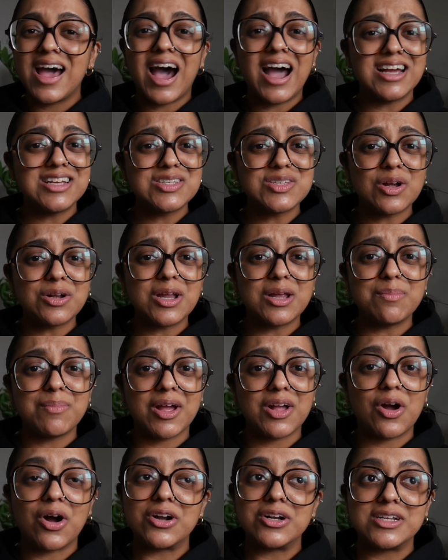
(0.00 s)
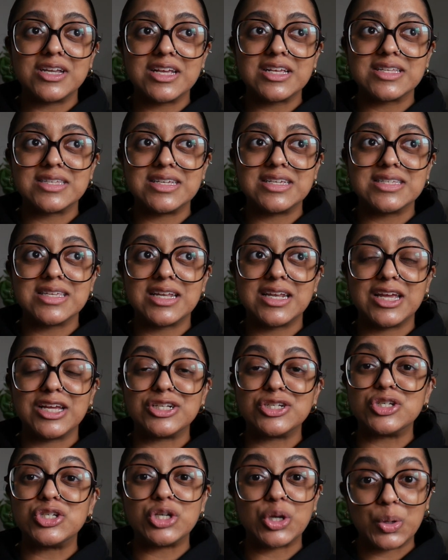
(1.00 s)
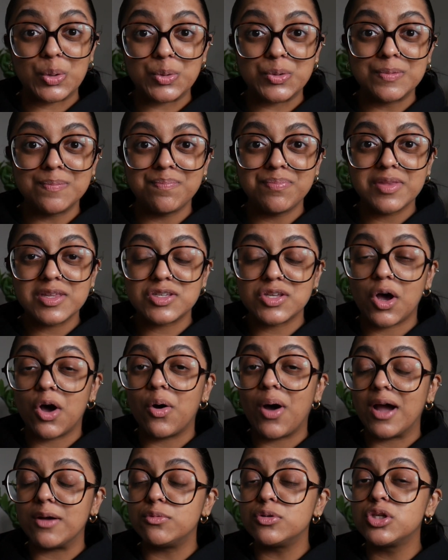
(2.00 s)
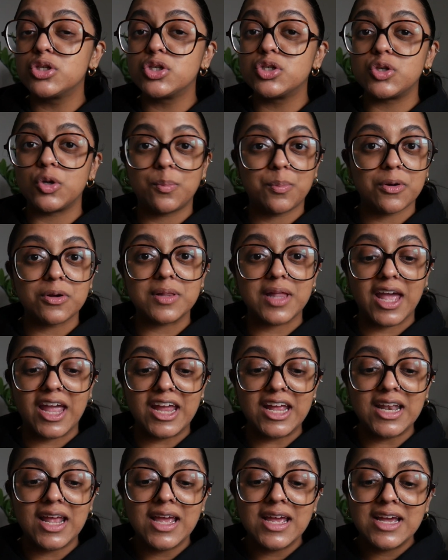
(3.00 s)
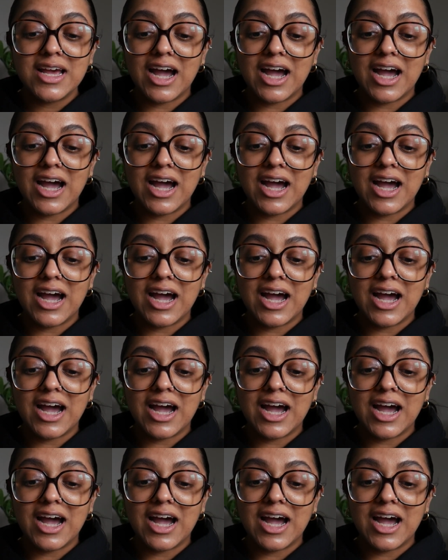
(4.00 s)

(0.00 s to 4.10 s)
I started my gardening season in June, so I was super late.